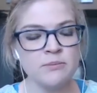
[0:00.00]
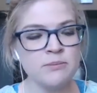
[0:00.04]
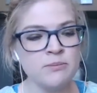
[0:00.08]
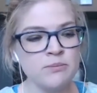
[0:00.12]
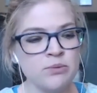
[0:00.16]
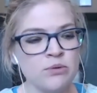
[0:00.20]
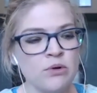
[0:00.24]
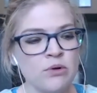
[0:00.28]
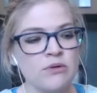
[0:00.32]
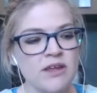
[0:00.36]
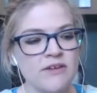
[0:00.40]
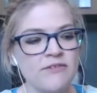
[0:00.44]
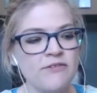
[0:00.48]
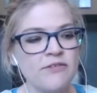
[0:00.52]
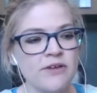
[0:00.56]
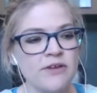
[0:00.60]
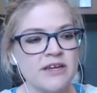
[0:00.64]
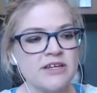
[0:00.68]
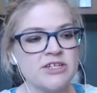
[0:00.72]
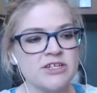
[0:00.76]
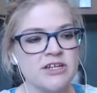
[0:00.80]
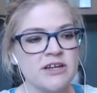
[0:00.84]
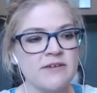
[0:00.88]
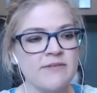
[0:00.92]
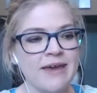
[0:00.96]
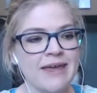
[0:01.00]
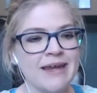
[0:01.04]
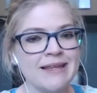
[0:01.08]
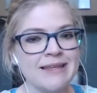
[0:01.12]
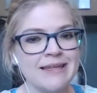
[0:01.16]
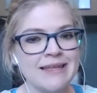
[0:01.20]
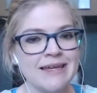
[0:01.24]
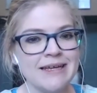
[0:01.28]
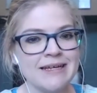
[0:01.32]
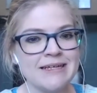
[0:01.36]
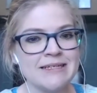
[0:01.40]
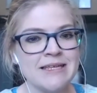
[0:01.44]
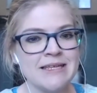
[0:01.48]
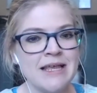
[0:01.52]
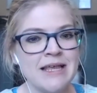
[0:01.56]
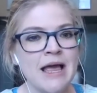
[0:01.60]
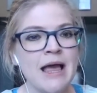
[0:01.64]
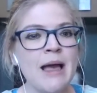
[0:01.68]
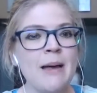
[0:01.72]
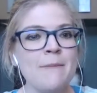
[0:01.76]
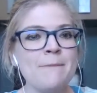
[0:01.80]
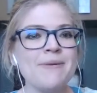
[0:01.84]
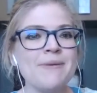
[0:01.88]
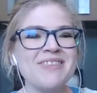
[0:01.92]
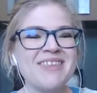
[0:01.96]
proliferation of analytics,
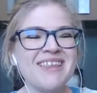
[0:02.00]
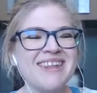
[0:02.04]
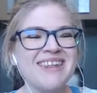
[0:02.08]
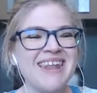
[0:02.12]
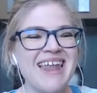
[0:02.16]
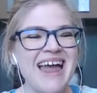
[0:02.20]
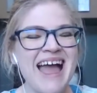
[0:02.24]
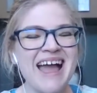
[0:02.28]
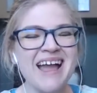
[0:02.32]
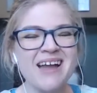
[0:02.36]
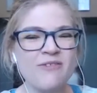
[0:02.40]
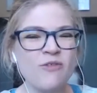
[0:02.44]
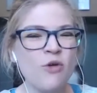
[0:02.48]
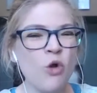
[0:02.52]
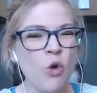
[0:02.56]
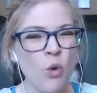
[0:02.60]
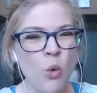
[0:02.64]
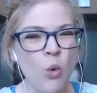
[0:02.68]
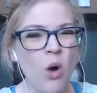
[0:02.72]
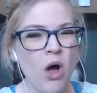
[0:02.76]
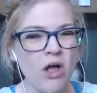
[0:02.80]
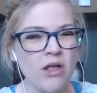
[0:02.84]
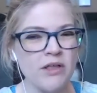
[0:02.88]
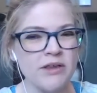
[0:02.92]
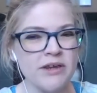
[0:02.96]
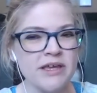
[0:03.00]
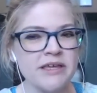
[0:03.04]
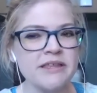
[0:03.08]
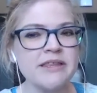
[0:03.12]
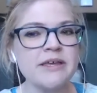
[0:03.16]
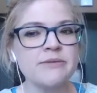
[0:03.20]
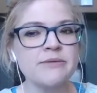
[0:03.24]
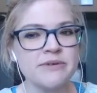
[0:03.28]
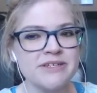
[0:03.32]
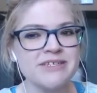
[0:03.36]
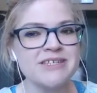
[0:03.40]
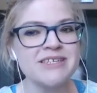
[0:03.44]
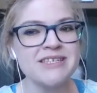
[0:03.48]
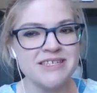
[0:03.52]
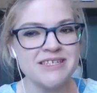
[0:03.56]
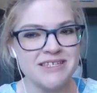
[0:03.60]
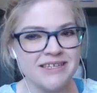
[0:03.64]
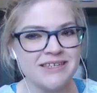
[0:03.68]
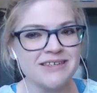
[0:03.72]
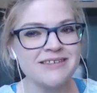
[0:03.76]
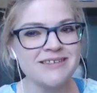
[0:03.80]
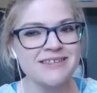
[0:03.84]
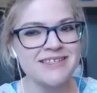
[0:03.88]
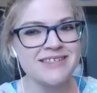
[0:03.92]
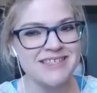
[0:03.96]
but the lack of quality that we're
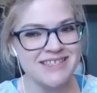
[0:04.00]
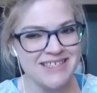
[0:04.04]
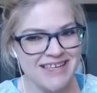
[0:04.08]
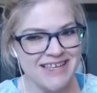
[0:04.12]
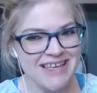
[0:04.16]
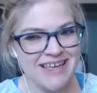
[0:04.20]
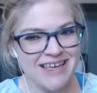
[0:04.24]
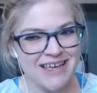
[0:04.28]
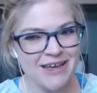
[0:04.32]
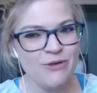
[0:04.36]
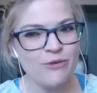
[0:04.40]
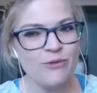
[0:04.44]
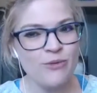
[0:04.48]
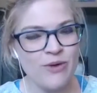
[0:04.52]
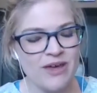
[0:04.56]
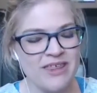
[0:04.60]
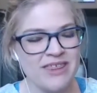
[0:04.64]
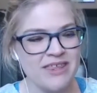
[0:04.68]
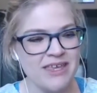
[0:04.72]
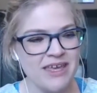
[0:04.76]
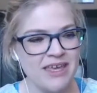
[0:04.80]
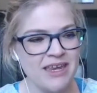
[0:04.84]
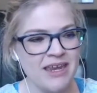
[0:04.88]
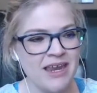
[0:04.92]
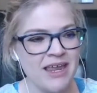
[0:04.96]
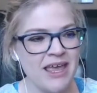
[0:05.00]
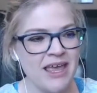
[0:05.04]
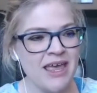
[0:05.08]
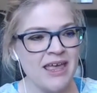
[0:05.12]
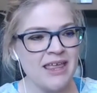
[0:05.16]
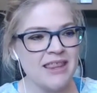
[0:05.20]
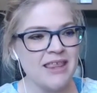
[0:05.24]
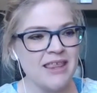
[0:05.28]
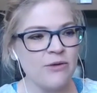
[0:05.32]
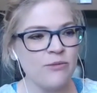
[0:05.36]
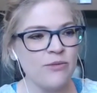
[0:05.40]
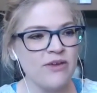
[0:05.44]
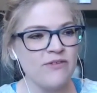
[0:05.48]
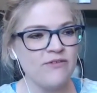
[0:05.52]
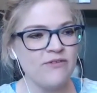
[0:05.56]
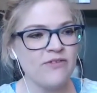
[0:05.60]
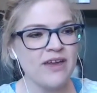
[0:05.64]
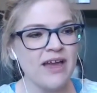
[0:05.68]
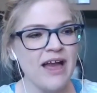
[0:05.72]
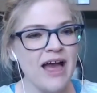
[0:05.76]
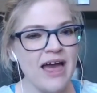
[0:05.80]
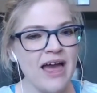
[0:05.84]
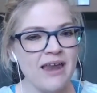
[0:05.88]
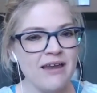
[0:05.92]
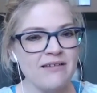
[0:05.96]
still seeing with it. That we've
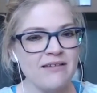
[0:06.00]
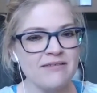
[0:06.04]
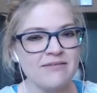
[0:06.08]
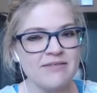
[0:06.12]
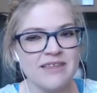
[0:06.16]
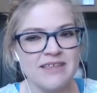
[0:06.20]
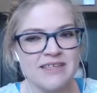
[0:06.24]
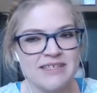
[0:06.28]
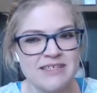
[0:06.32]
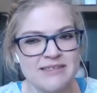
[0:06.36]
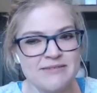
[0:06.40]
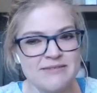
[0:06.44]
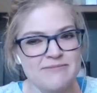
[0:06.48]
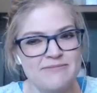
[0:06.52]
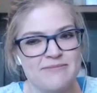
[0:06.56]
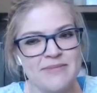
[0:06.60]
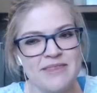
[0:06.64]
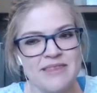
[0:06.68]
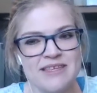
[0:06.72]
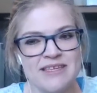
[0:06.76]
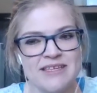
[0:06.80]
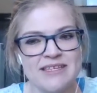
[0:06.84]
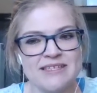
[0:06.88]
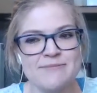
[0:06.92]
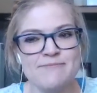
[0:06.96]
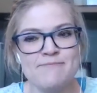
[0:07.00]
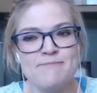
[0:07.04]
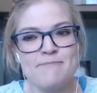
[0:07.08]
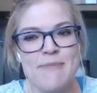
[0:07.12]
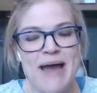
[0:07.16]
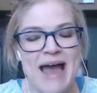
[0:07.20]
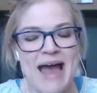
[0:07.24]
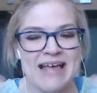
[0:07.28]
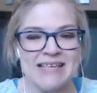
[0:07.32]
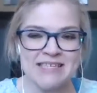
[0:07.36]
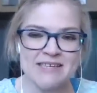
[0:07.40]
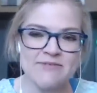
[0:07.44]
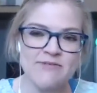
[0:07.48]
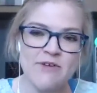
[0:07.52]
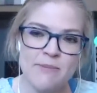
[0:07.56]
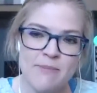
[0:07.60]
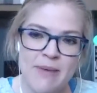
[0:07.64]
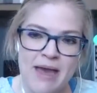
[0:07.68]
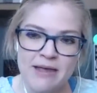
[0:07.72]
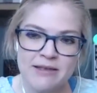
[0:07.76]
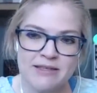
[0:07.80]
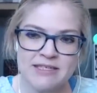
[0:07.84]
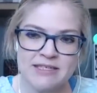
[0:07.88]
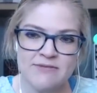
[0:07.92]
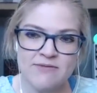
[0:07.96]
got these massive
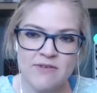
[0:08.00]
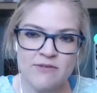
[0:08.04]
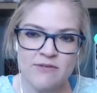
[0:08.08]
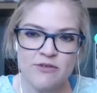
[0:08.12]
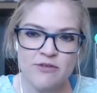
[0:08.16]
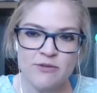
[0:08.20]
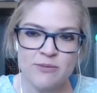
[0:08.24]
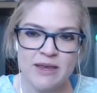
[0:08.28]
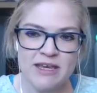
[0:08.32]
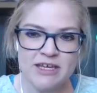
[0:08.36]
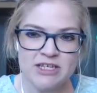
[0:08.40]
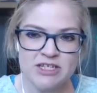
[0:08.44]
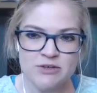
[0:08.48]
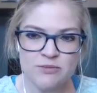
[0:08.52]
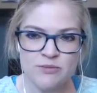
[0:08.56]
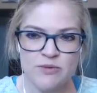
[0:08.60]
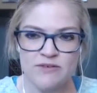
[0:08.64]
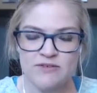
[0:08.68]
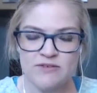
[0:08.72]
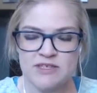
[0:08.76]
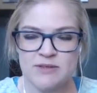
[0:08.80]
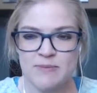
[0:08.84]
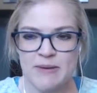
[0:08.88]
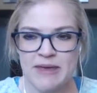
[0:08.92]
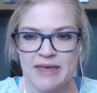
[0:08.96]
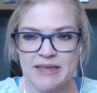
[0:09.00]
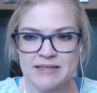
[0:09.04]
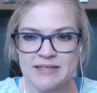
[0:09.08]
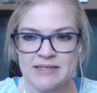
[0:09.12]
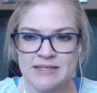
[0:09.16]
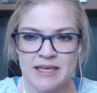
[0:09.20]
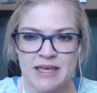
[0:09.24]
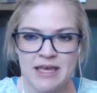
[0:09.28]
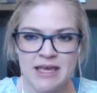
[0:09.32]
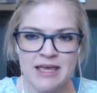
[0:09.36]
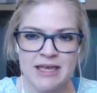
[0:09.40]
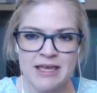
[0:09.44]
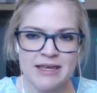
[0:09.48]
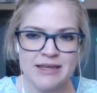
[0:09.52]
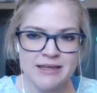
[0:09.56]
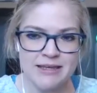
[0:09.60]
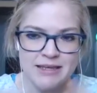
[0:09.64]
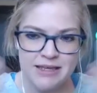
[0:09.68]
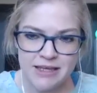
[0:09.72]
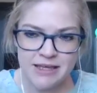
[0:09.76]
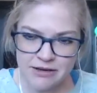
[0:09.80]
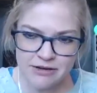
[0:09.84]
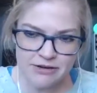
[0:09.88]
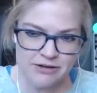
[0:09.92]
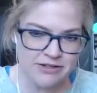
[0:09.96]
amounts of information. We've spent
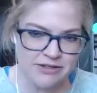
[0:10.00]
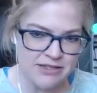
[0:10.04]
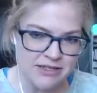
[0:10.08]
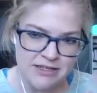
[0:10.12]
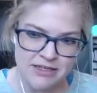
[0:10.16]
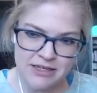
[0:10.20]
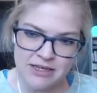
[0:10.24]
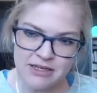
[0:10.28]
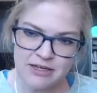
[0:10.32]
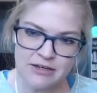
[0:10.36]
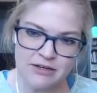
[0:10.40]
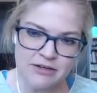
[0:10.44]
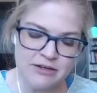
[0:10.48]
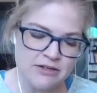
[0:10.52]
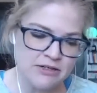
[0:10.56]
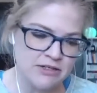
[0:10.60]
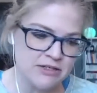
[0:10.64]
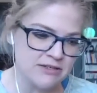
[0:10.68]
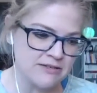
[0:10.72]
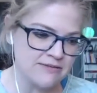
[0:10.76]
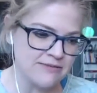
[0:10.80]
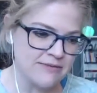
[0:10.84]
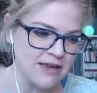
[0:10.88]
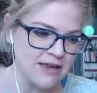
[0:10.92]
years and years